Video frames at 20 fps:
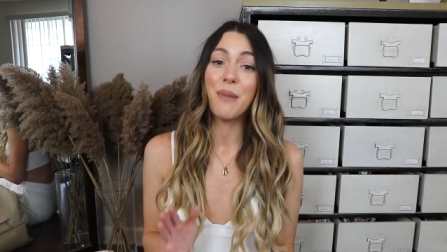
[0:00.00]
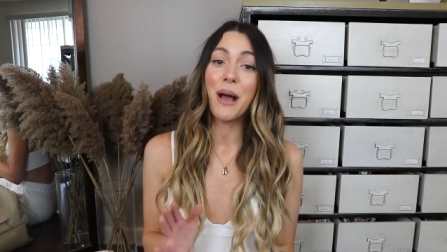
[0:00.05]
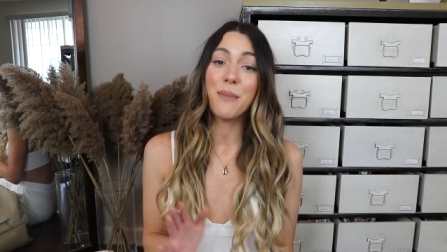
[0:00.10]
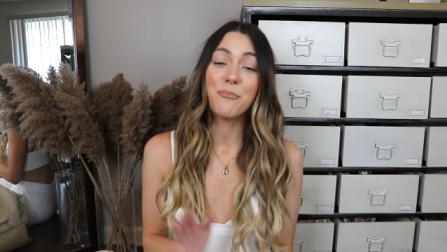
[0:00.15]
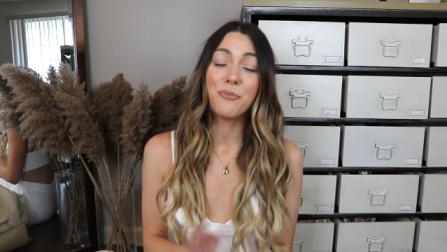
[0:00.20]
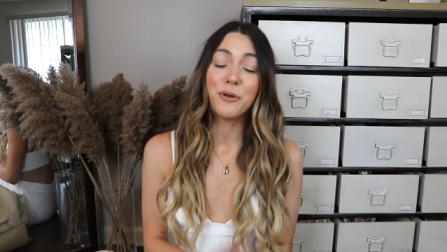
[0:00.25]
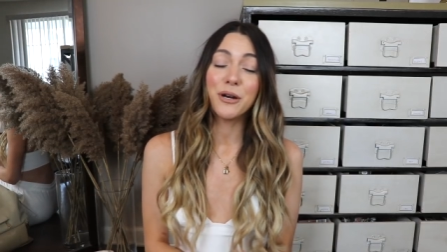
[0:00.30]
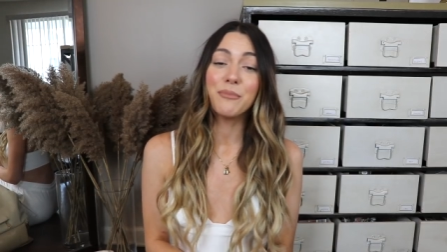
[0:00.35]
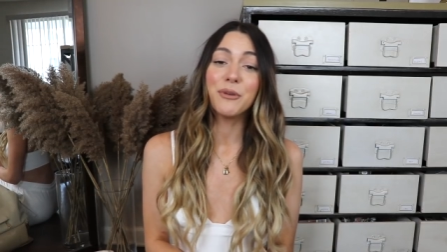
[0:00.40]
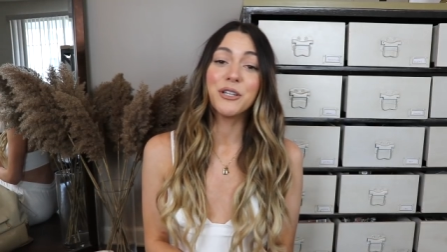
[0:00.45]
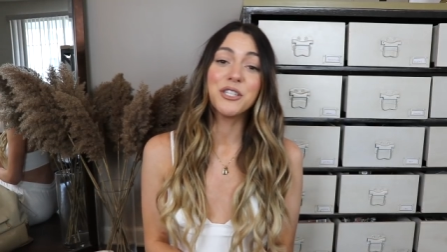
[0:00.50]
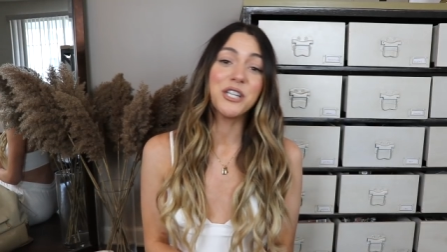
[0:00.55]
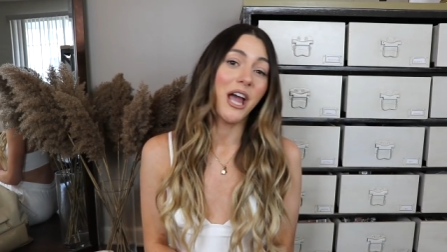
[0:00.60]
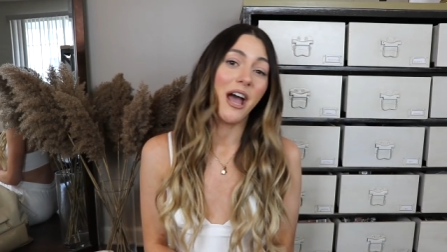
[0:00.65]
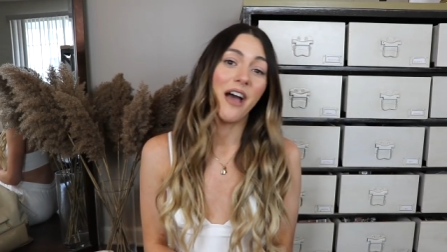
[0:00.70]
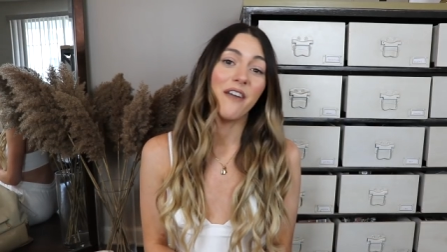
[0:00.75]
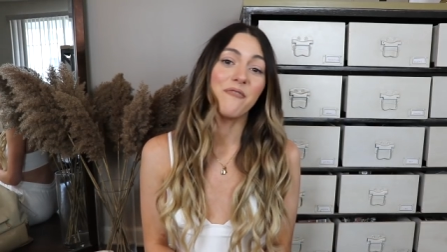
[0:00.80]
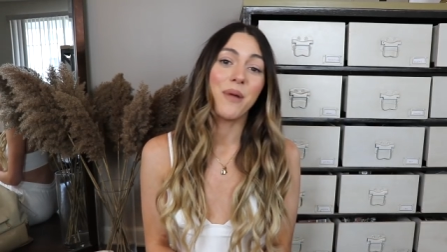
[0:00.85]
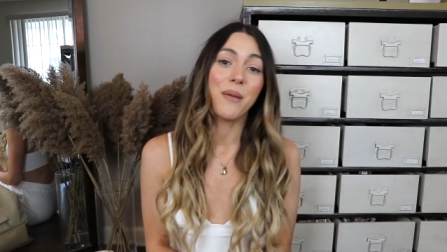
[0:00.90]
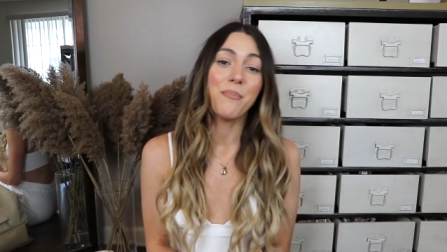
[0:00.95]
I pretty much
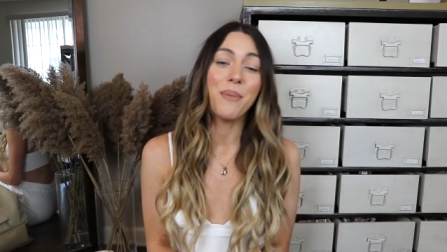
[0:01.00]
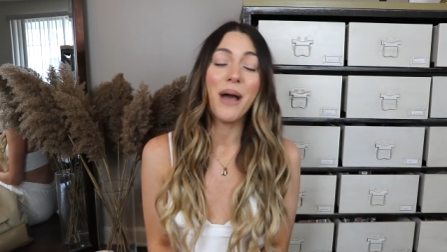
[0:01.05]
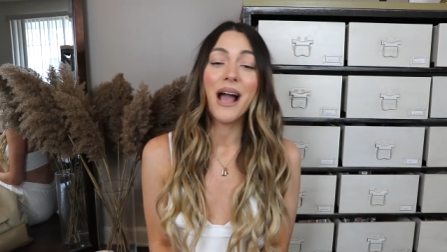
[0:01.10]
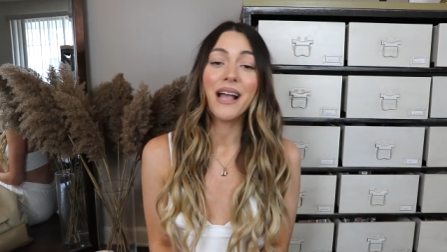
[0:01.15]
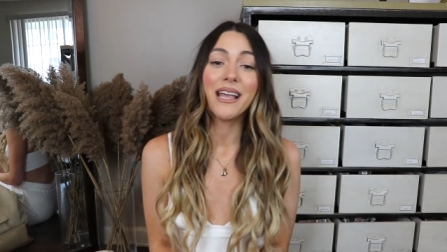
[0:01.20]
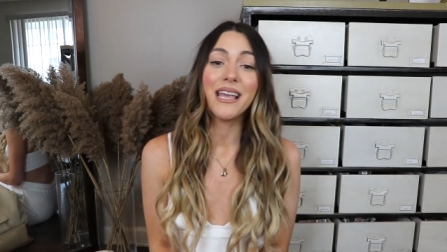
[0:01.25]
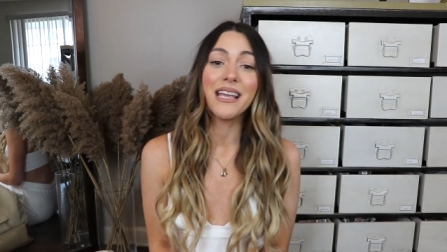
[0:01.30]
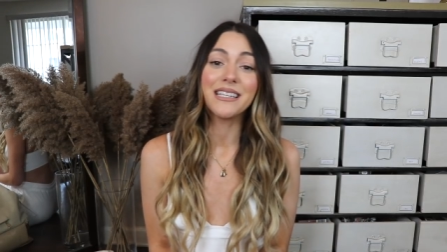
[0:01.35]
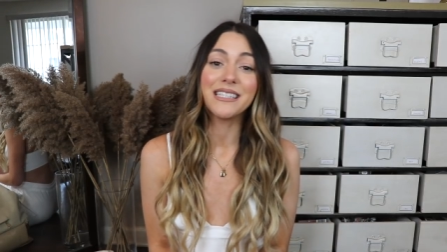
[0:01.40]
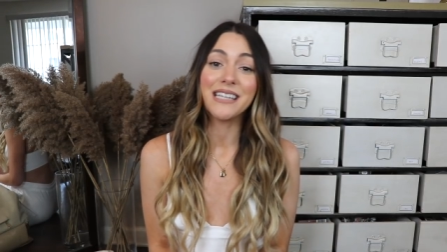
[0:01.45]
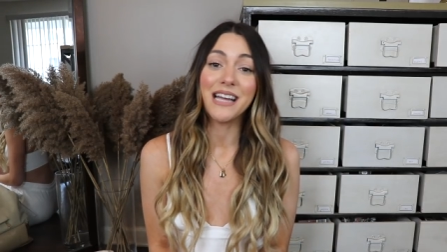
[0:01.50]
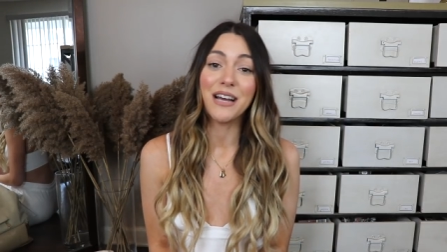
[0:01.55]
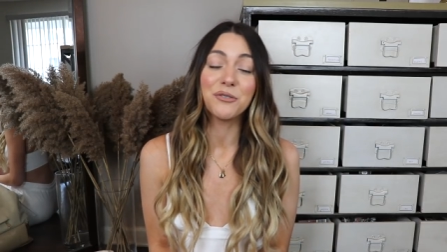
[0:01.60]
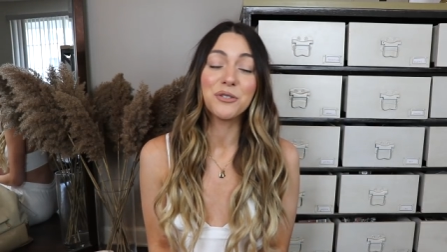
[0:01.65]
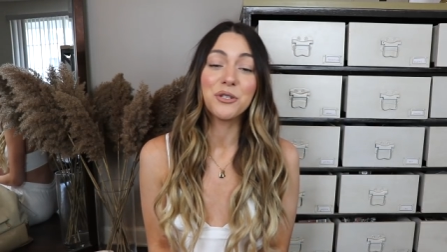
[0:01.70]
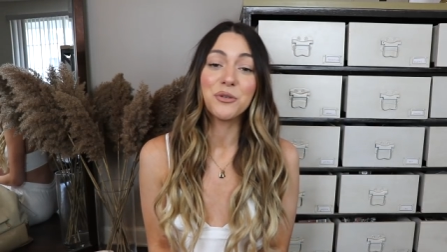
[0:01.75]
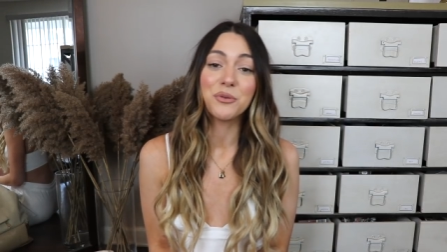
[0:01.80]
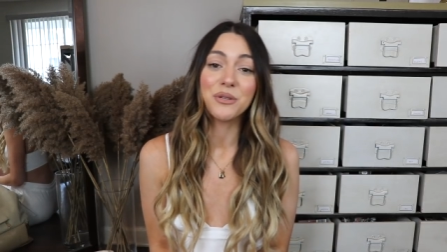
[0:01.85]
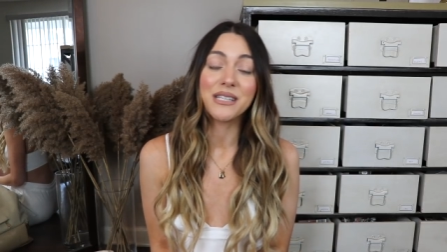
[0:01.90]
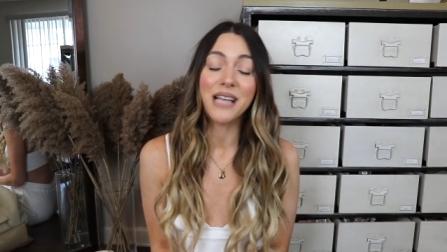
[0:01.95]
have my packing down
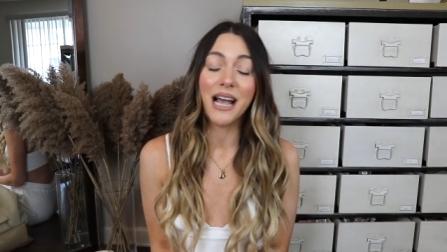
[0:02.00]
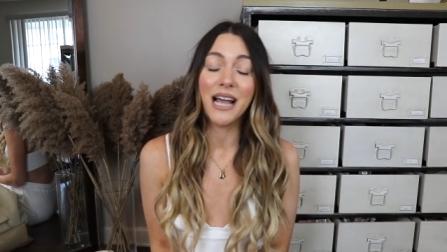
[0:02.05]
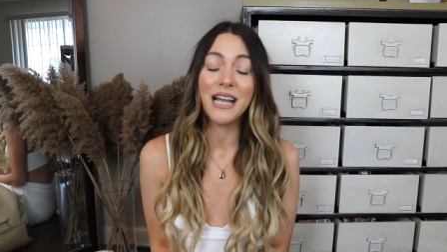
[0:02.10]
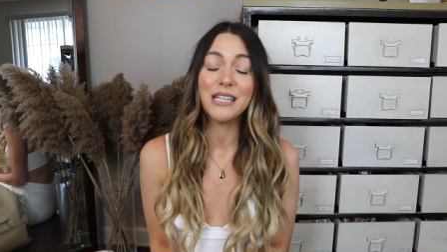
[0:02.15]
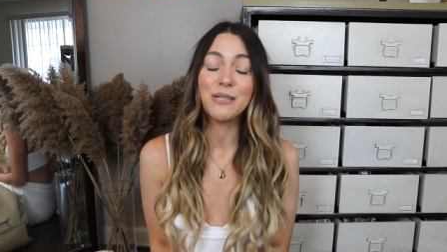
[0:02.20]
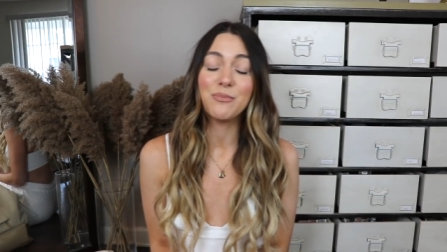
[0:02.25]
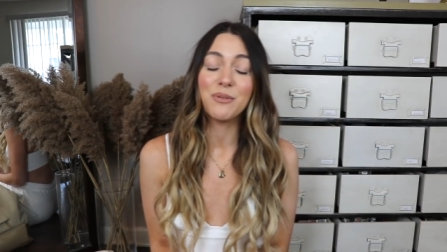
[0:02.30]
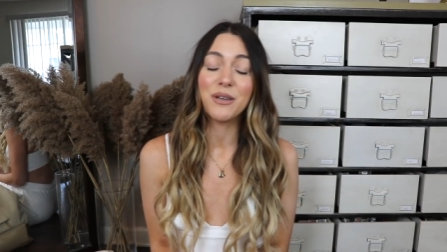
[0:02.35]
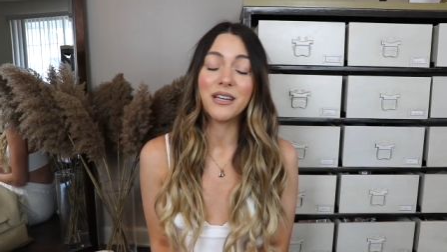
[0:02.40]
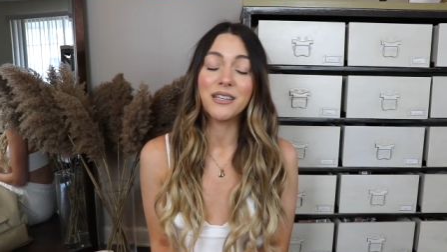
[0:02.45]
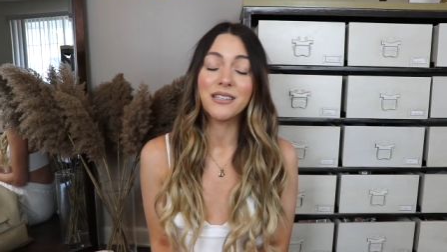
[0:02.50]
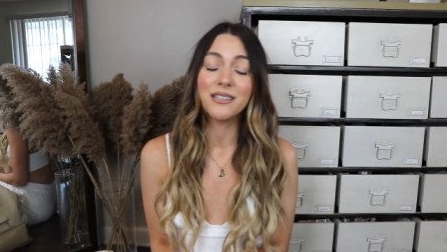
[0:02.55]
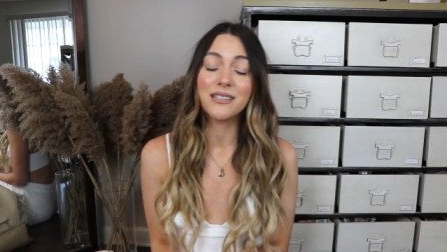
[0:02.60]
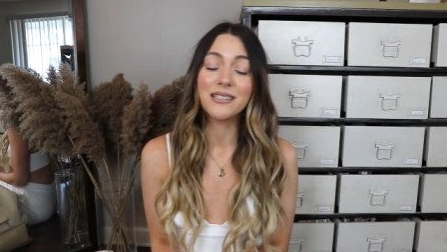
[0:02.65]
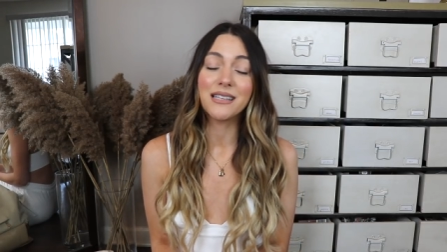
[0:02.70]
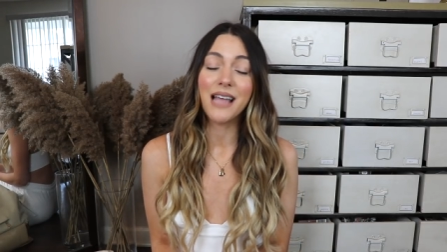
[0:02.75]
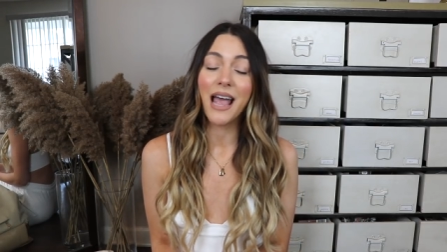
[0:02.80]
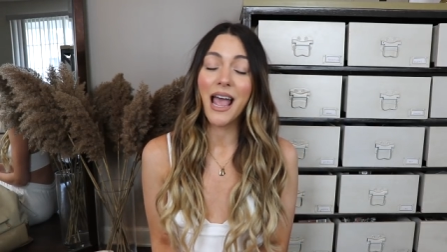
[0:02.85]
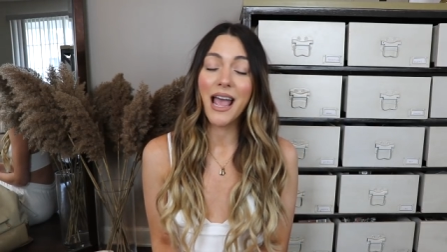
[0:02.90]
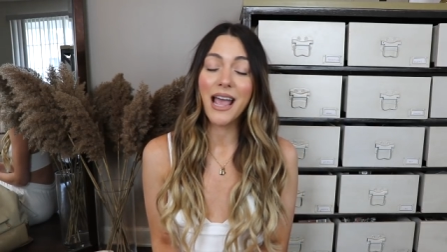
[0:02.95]
to a science
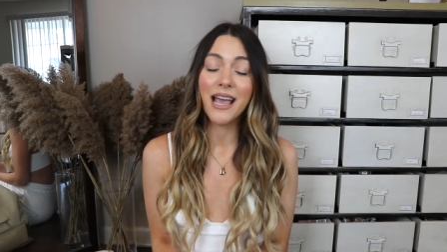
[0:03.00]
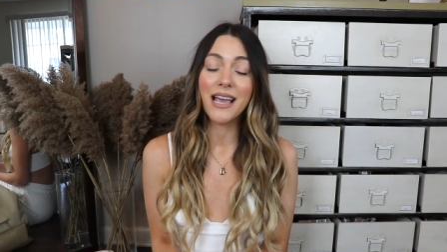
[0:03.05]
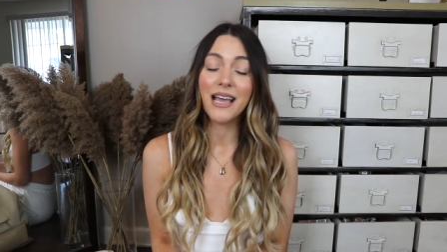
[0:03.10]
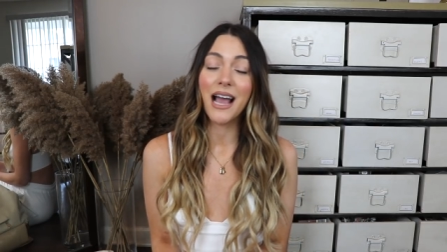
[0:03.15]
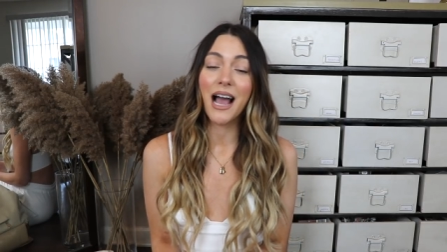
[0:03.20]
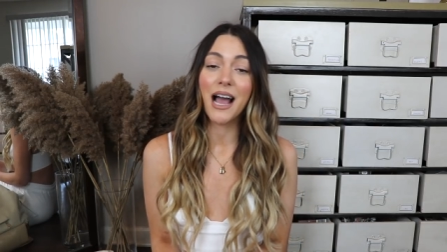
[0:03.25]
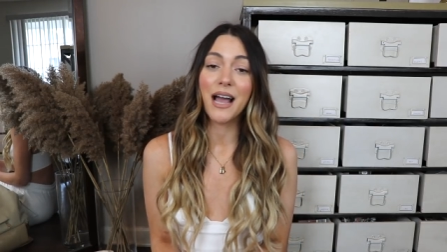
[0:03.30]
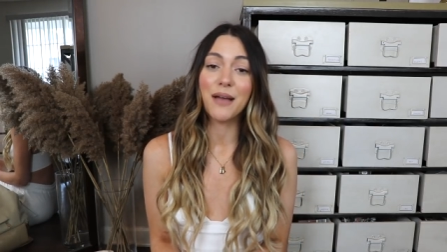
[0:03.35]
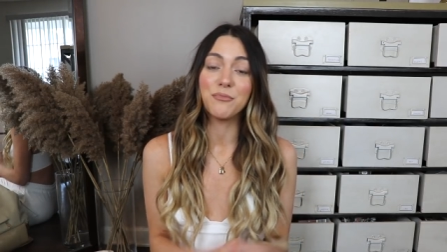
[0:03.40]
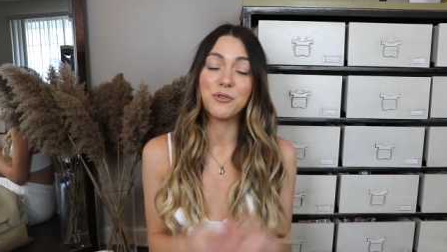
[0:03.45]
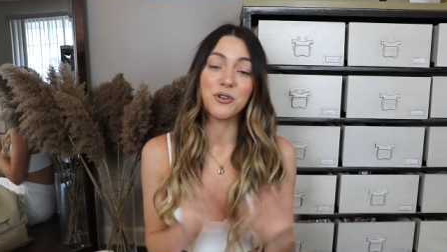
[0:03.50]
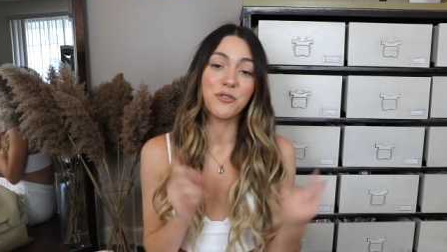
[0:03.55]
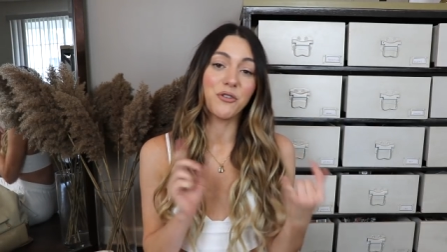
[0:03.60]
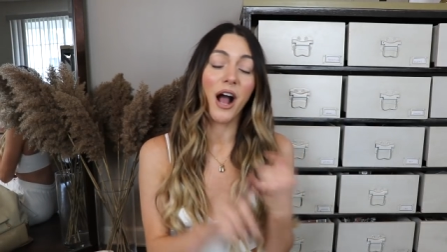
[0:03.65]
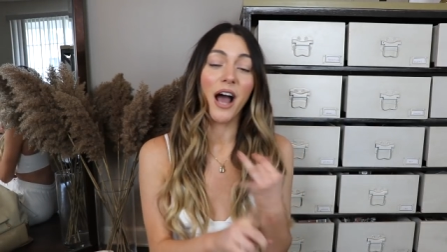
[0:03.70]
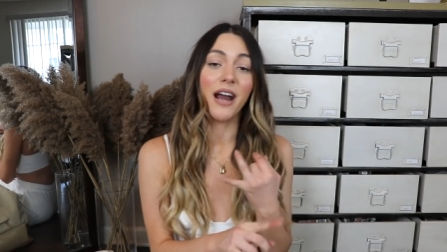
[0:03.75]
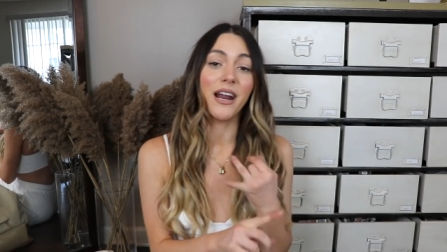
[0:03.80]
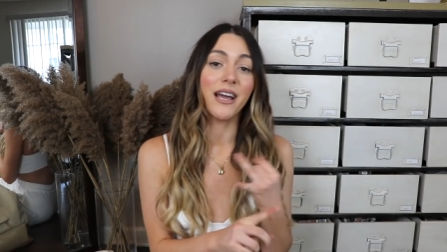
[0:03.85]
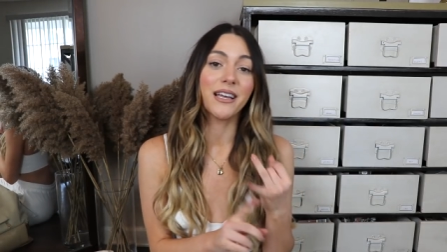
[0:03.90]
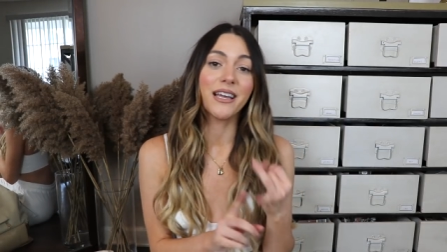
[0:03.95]
because A, I'm
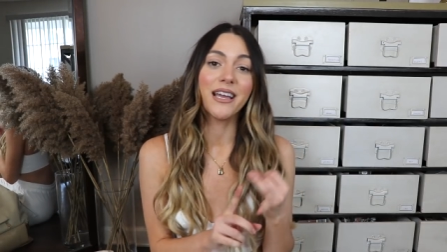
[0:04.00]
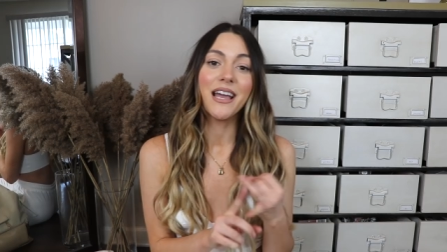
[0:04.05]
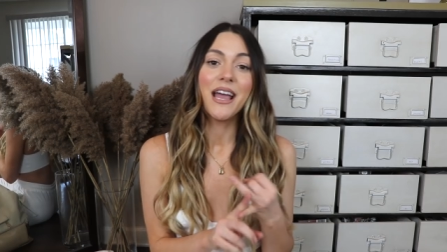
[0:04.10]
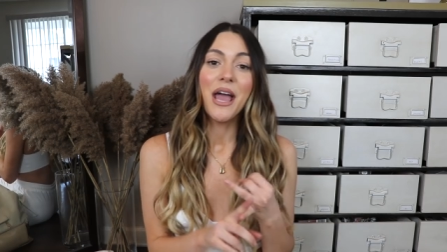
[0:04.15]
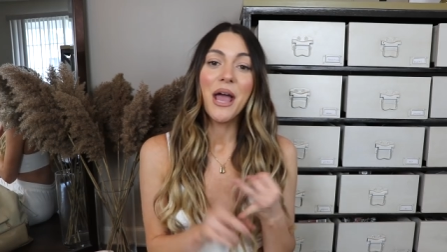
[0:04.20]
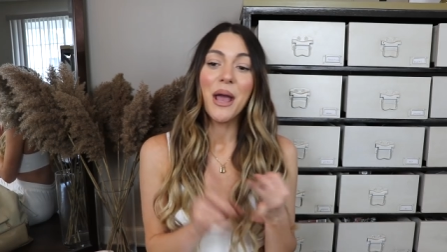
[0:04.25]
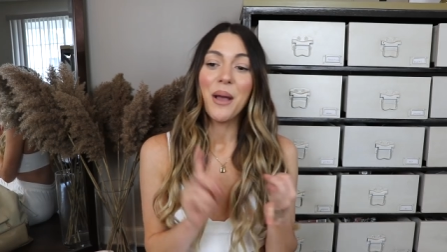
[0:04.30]
neurotic,